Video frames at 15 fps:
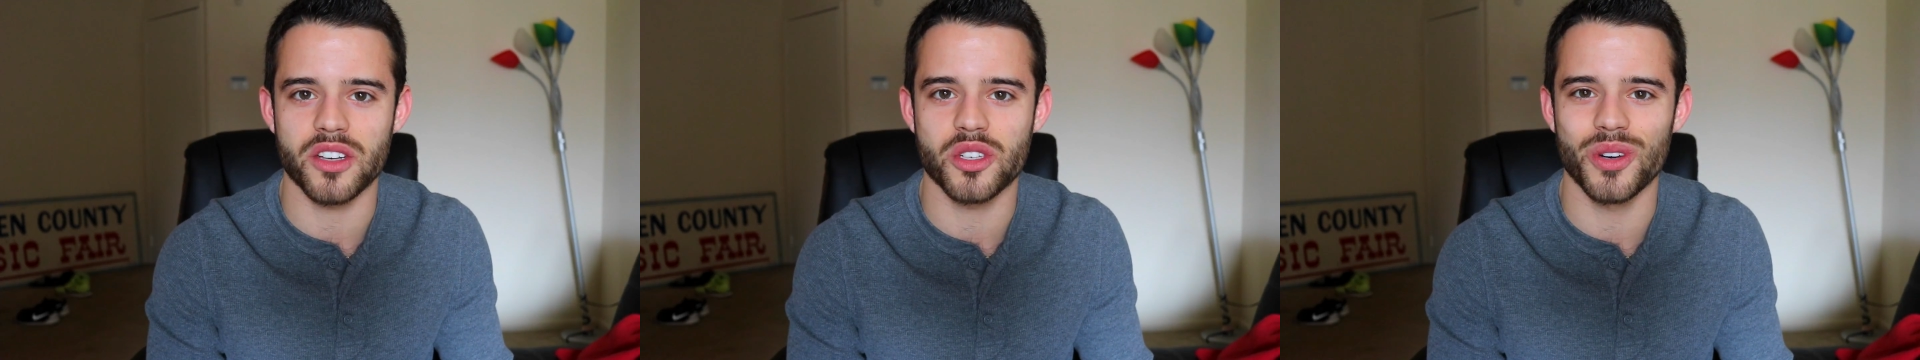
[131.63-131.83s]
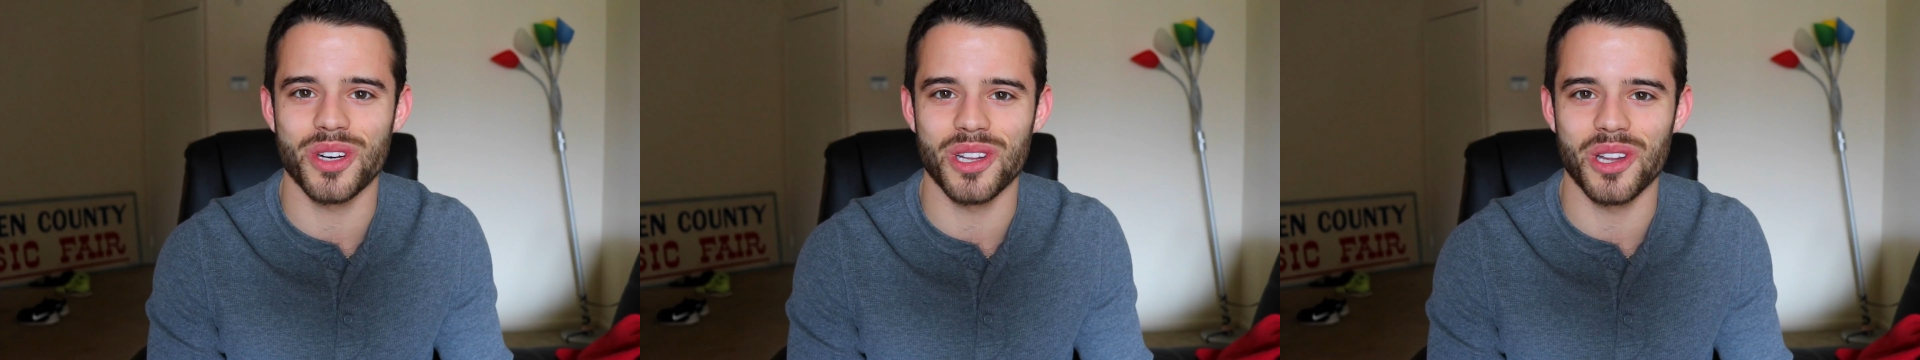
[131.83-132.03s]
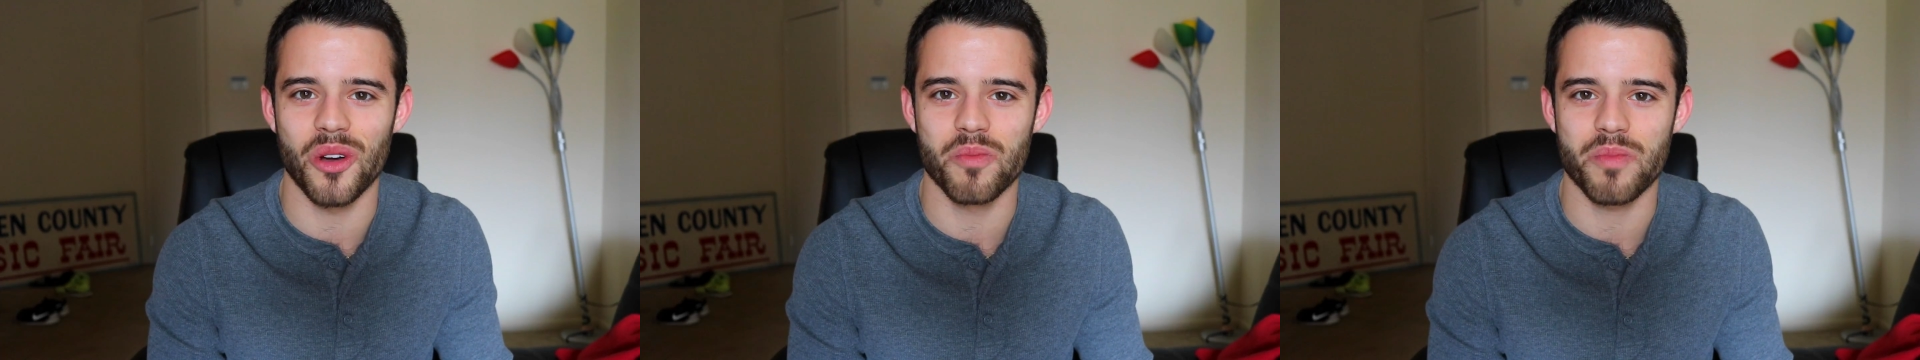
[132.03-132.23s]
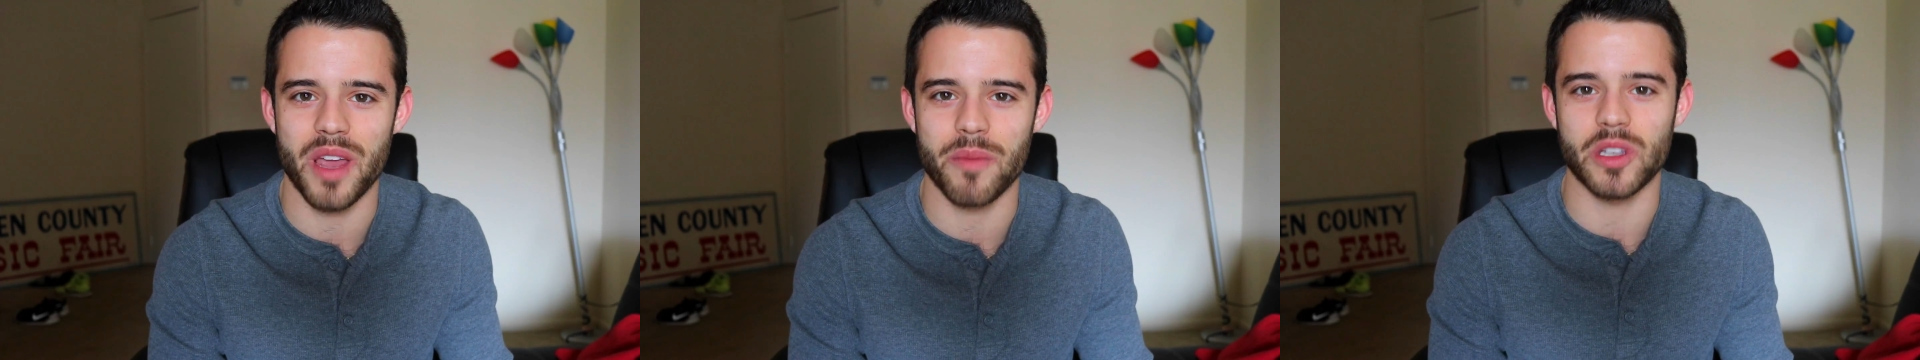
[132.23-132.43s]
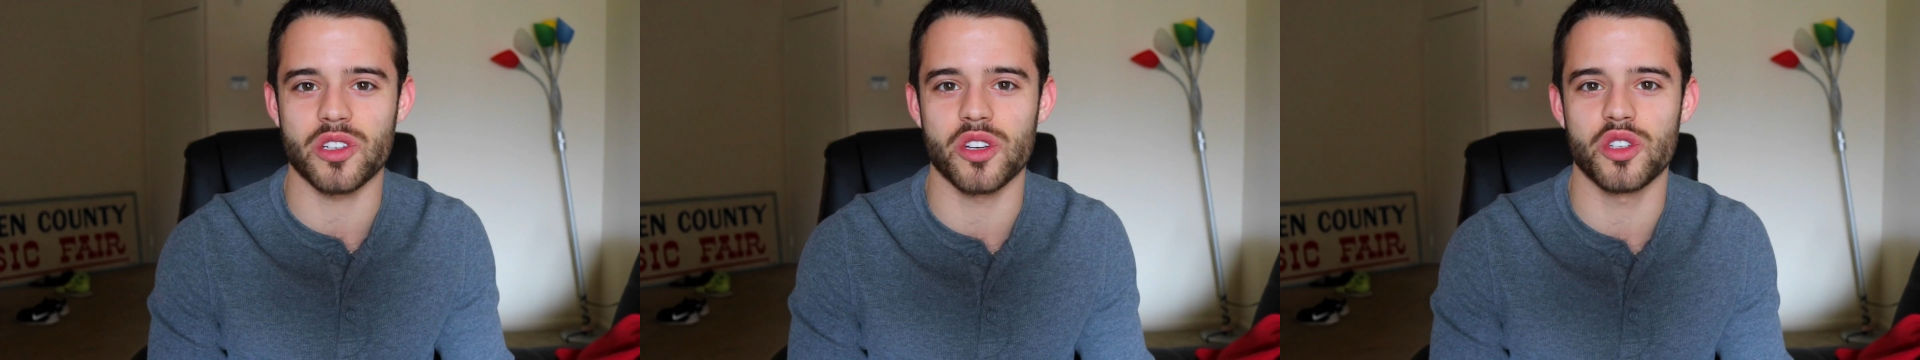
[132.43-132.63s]
student loan
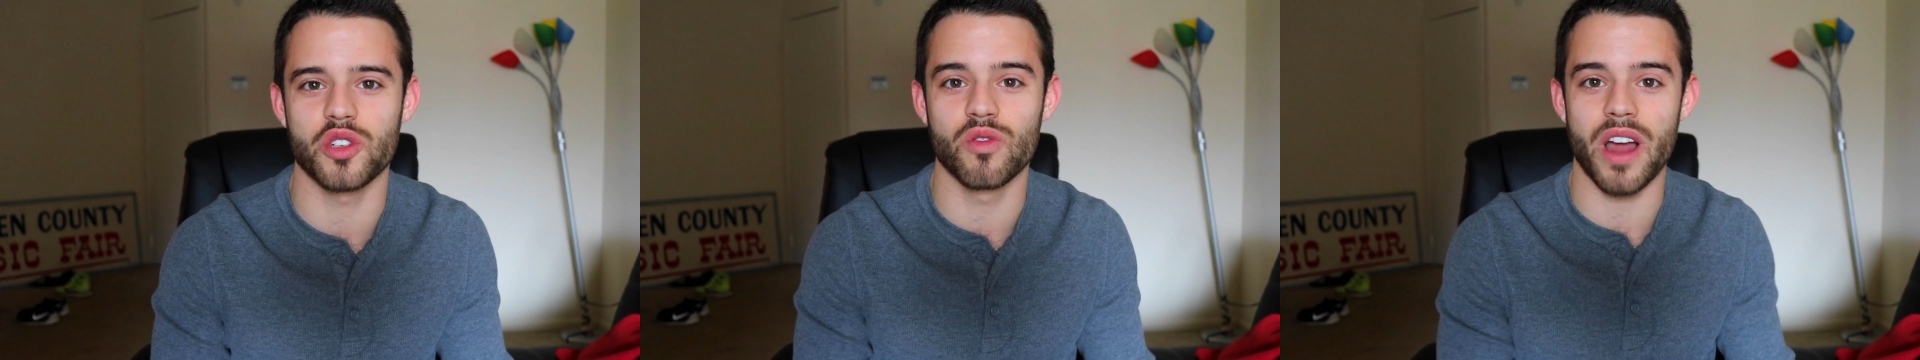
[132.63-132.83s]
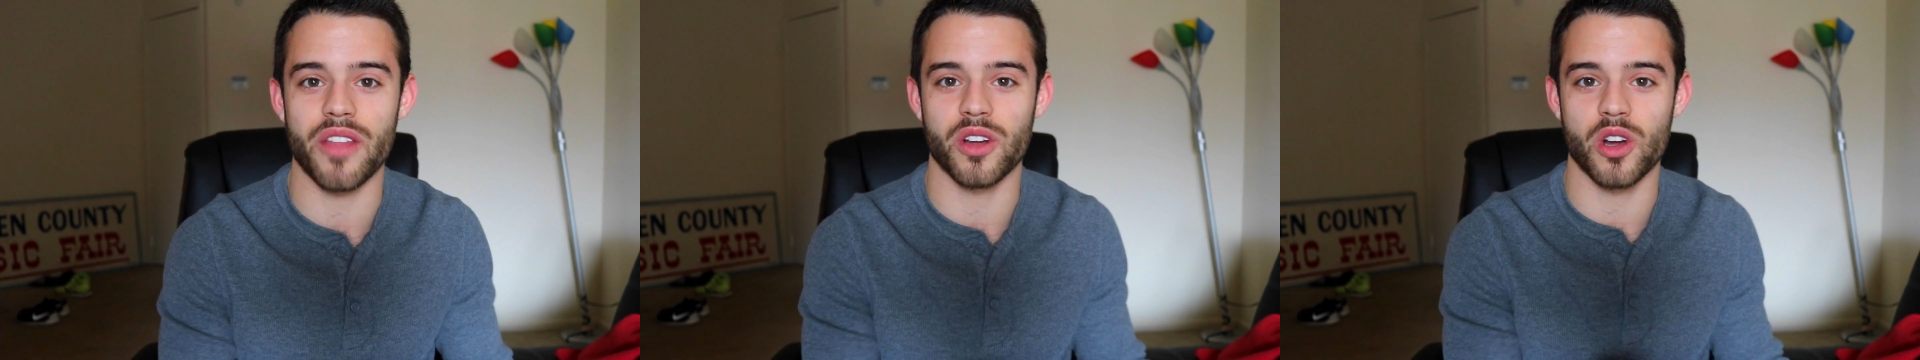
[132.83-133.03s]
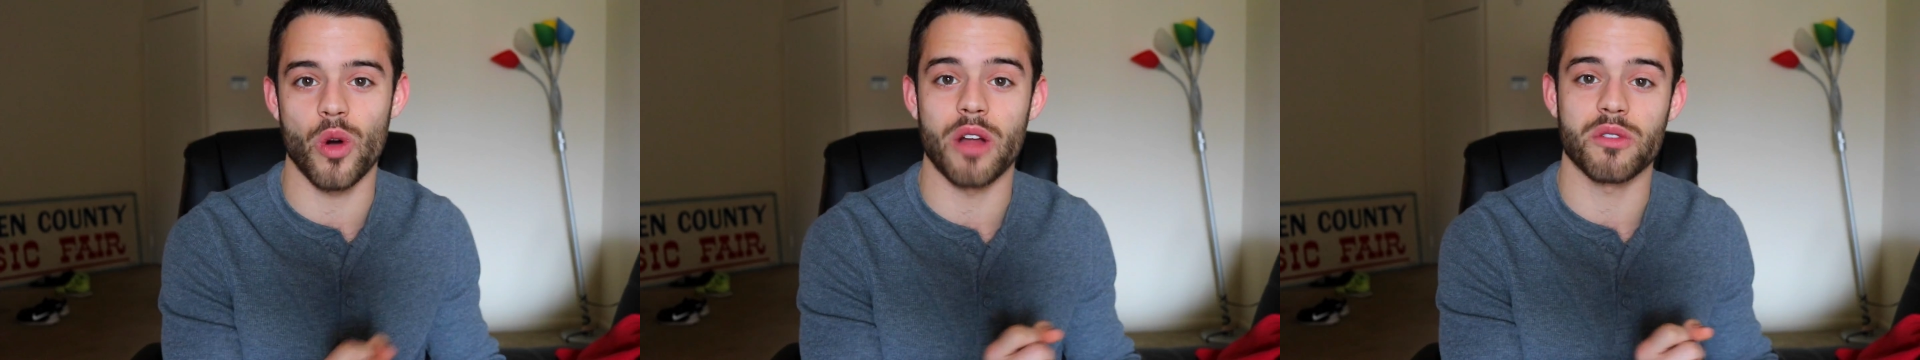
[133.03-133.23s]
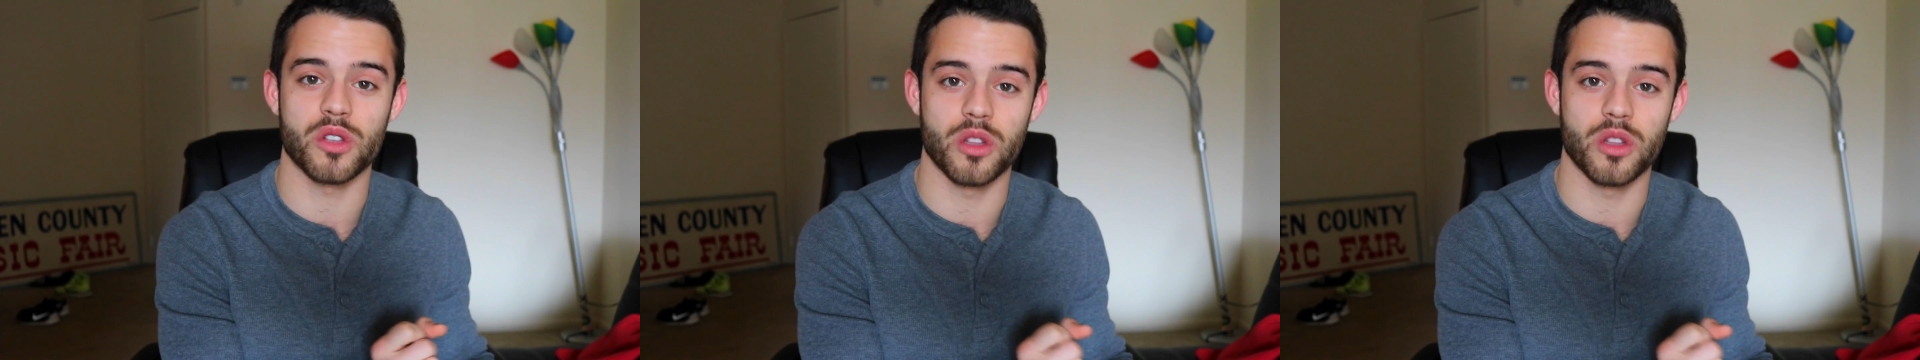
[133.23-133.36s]
payments because you'd rather go out